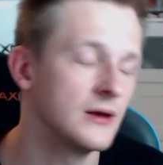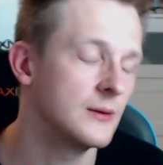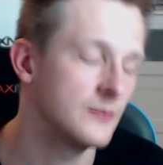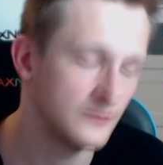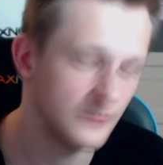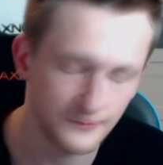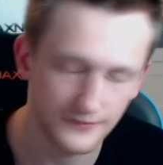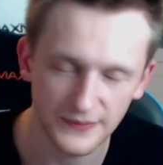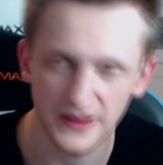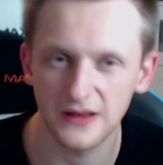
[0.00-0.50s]

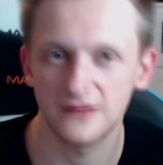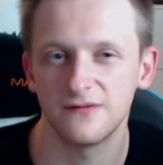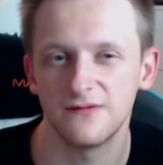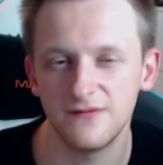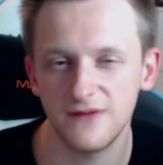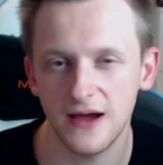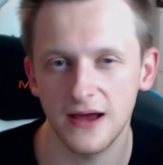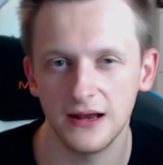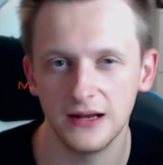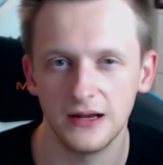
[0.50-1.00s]
but
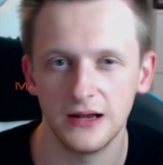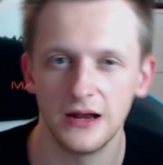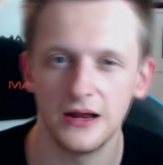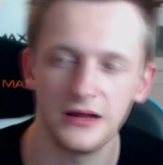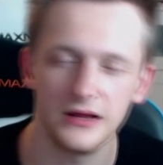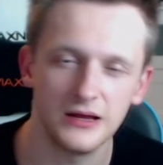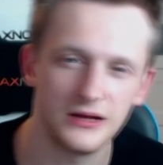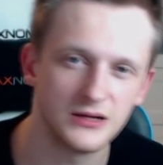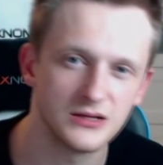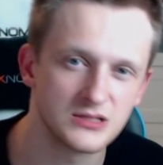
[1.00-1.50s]
finally it
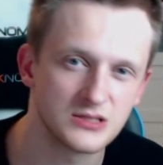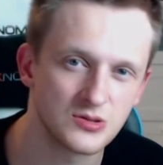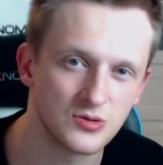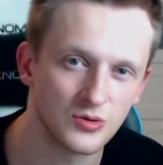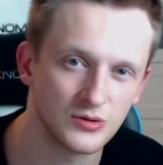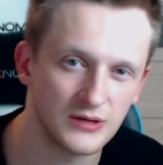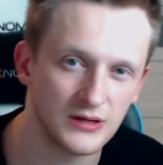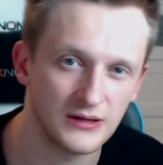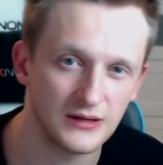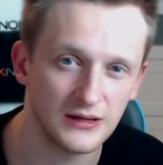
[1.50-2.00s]
is
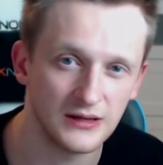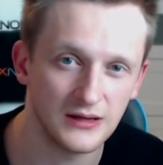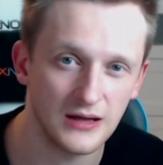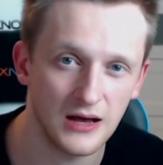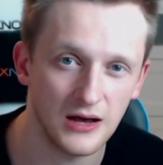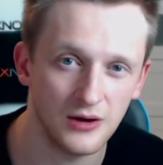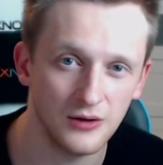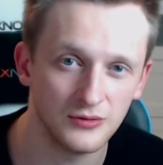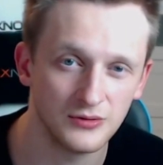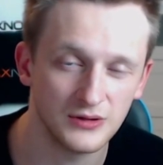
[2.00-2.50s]
rotating
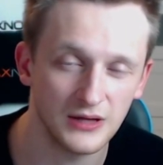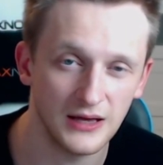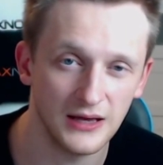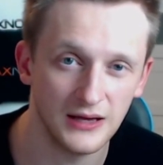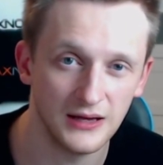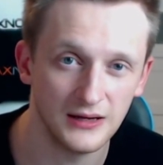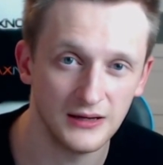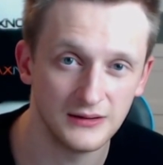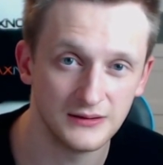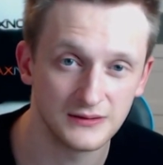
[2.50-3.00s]
out,
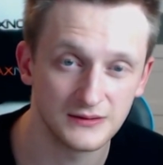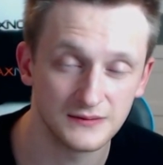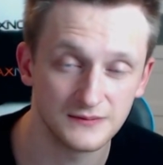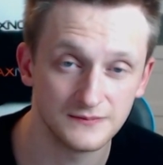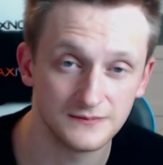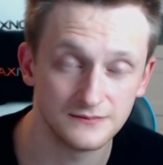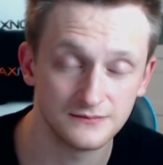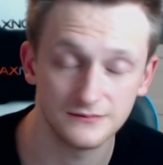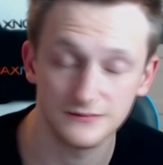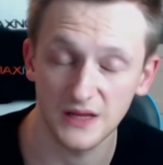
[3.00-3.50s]
and
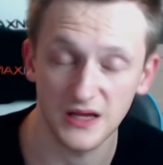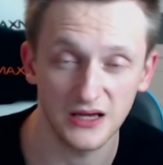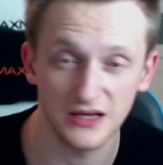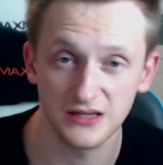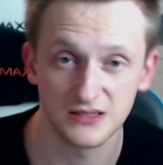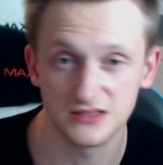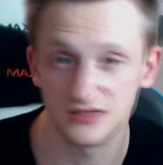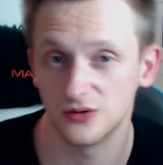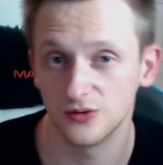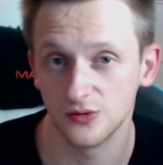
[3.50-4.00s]
yeah, it's a
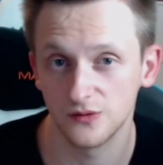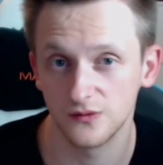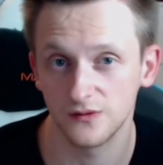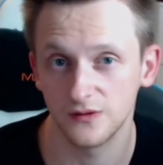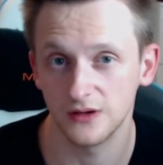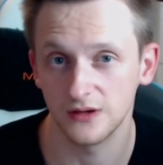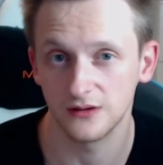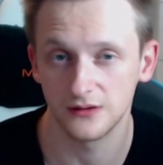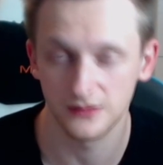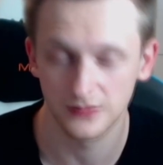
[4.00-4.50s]
good thing.
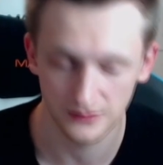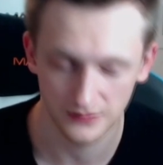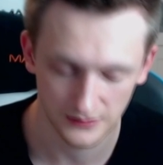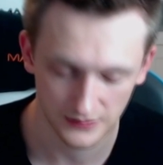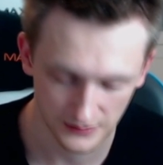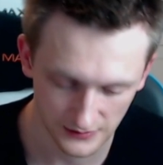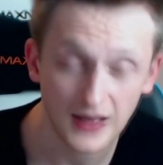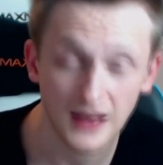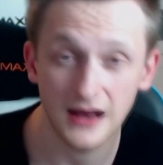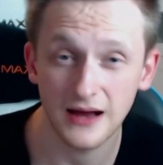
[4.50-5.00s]

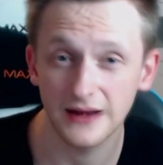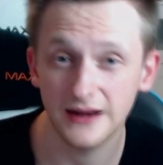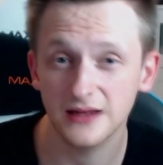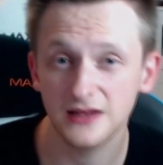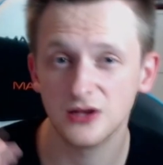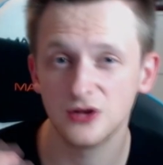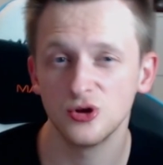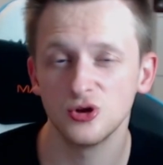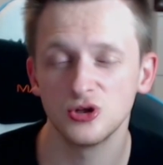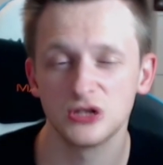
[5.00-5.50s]
Another
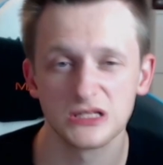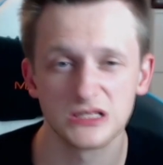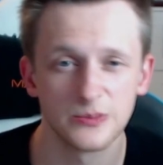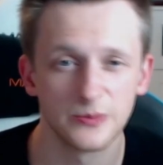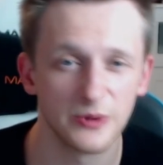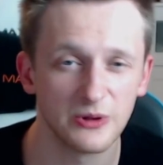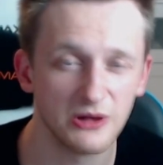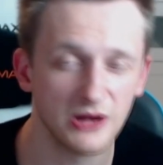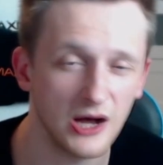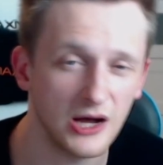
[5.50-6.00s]
noticeable
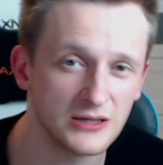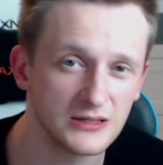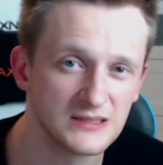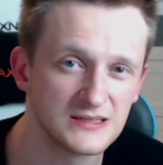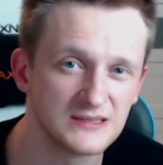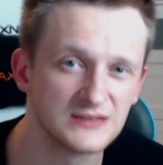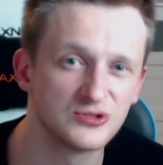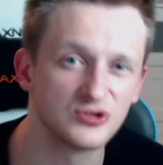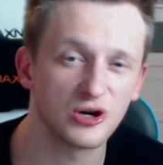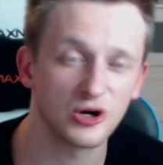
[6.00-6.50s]
card is
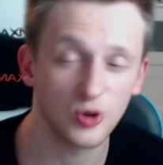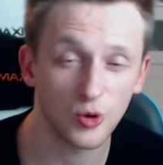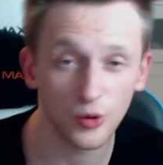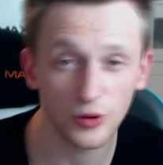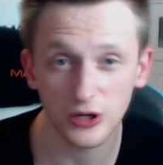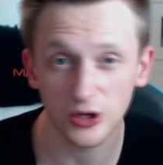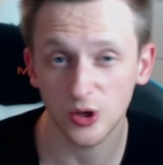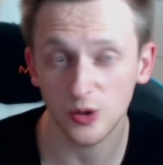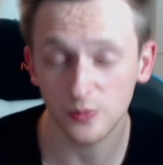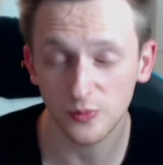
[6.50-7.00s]
Draconic
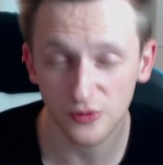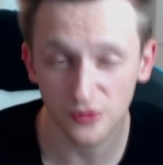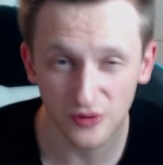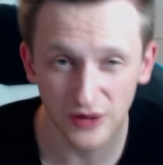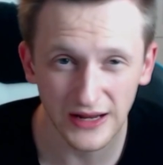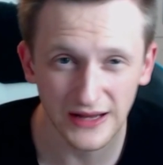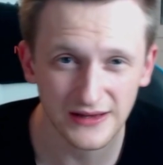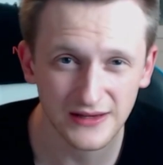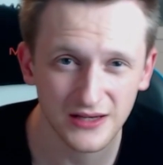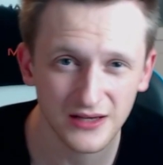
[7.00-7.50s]

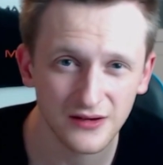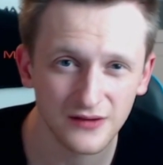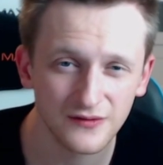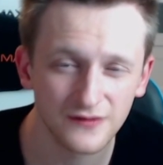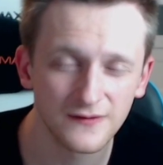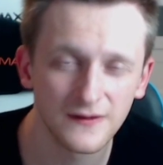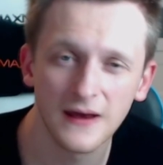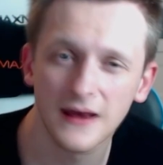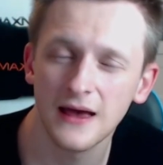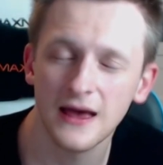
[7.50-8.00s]
Operative.
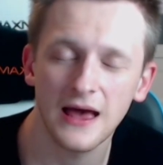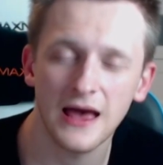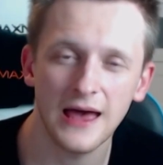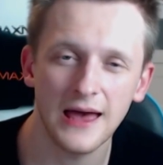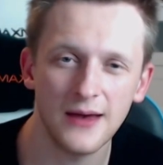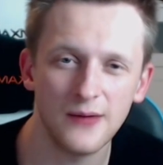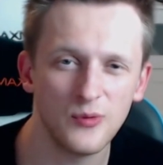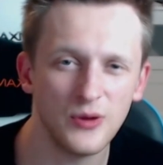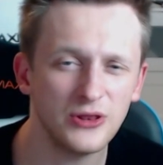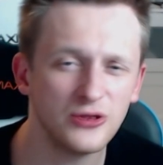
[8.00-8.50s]

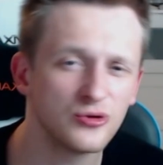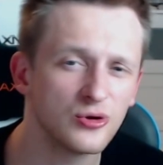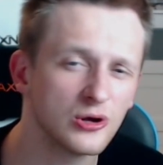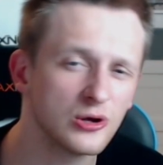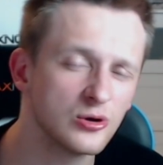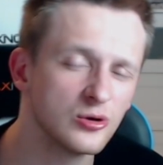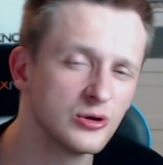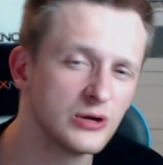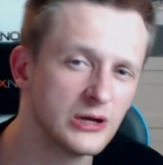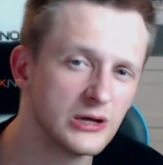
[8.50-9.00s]
When
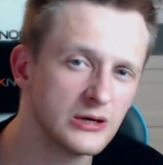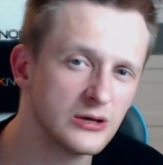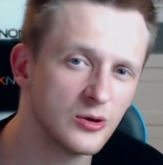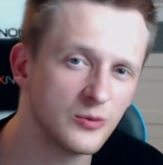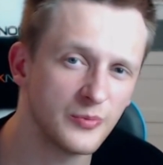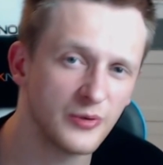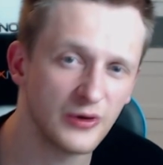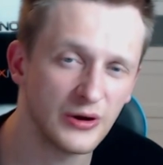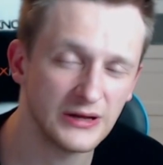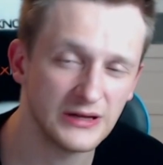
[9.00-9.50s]
Draconic
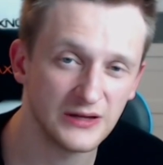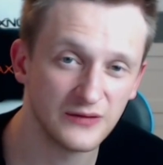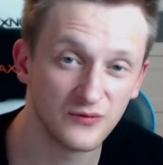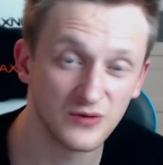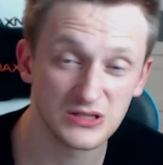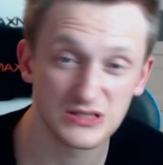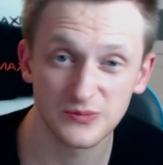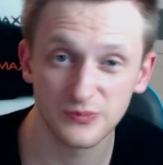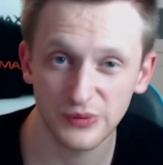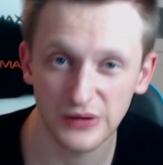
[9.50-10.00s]
Operative was
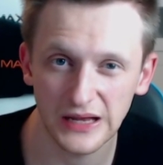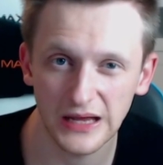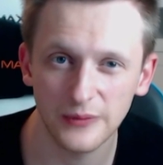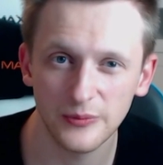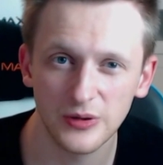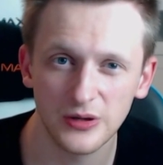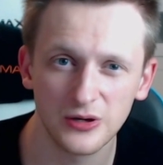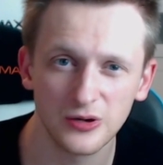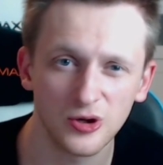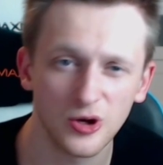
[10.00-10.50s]
playable in
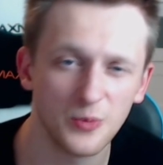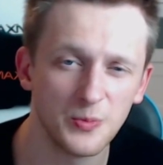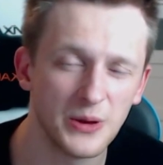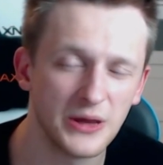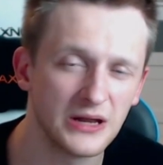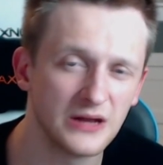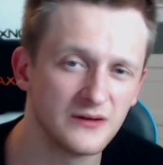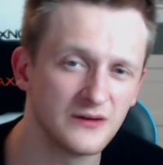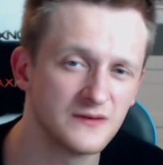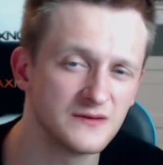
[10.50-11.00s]

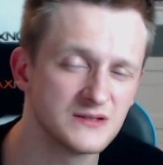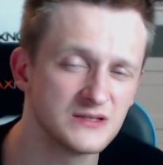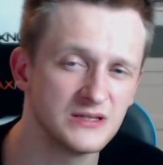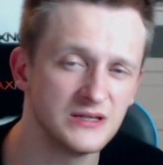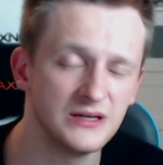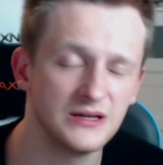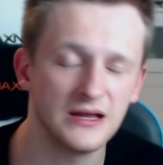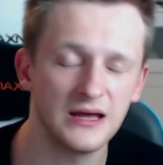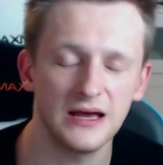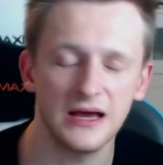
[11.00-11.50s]
competitive scene,
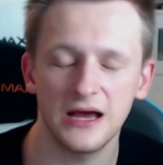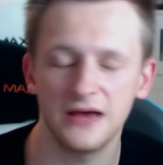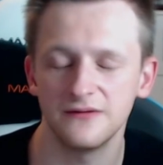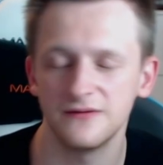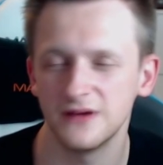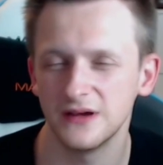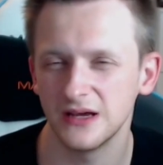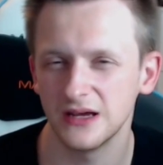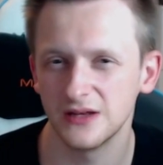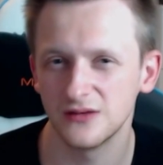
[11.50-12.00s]
I think
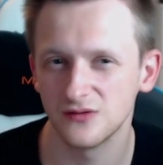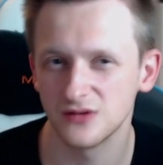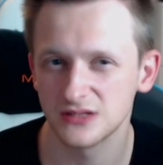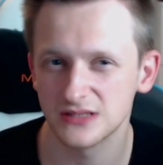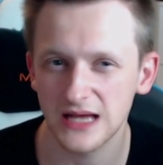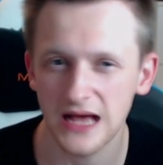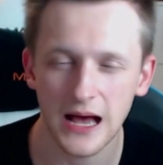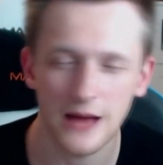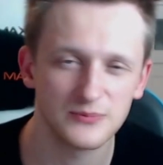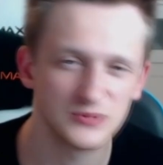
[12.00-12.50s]
it was
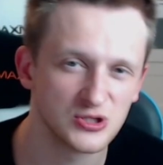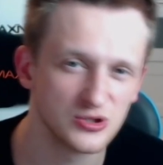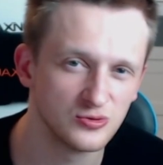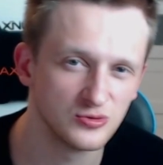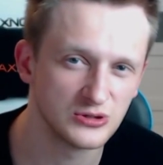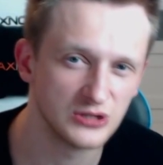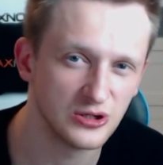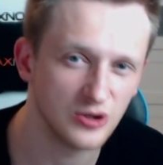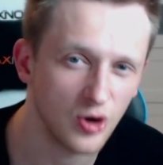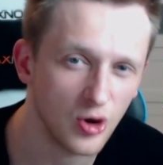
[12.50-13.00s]
absolutely
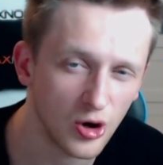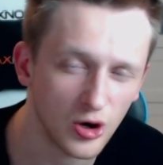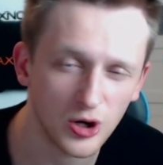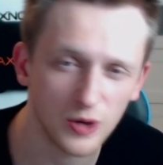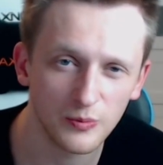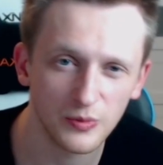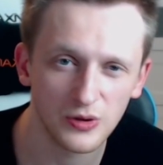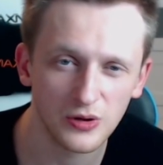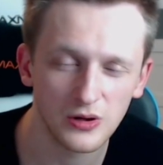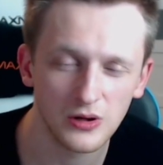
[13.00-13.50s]

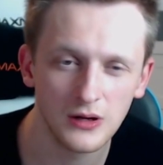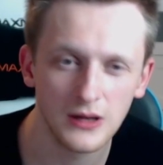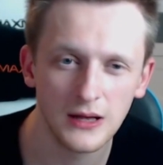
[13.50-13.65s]
horrible.